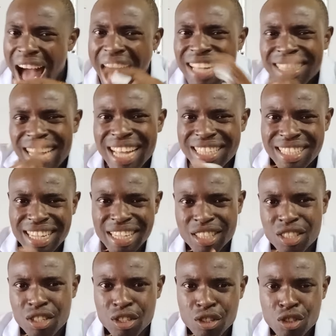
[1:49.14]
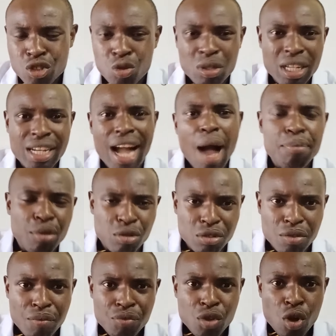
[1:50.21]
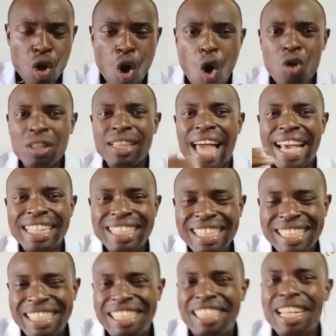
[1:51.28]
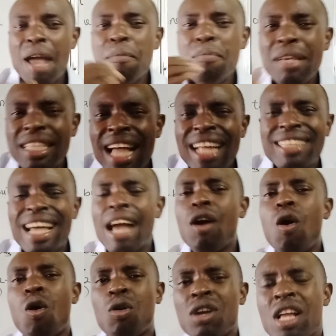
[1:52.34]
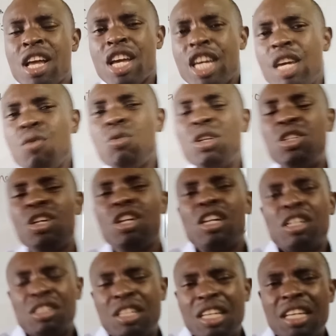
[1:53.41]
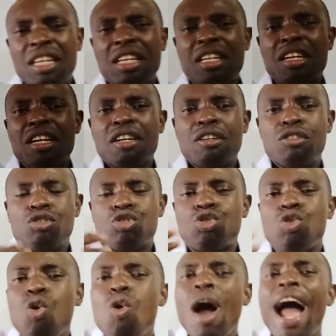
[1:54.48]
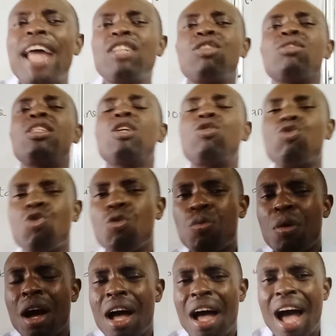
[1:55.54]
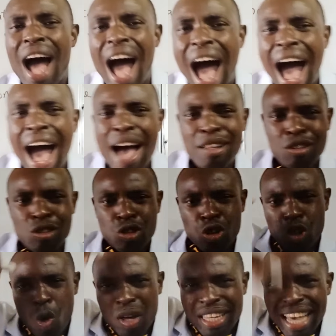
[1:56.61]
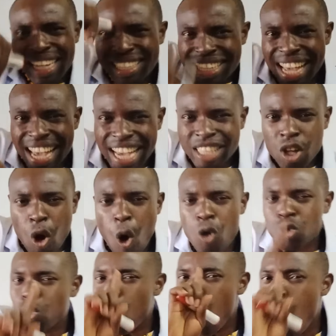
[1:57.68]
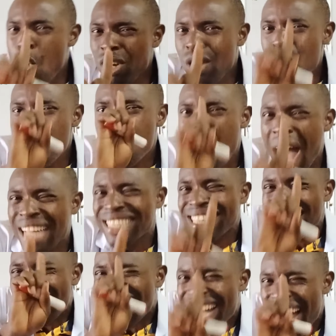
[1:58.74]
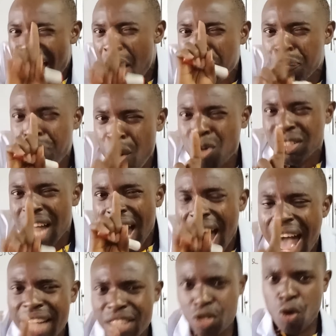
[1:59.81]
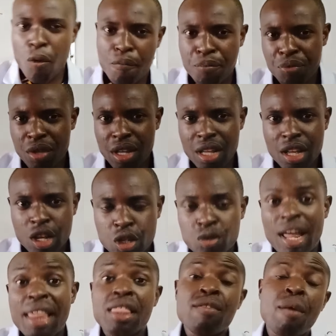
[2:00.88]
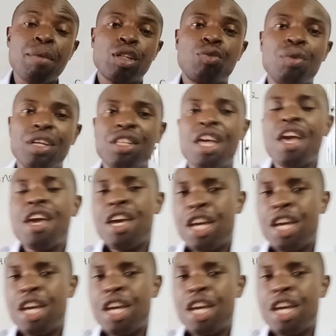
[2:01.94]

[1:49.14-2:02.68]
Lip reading: adjacent to the carbon, unlike the geminal diol in which the two hydroxy group are located on only one carbon atom. So that's the difference between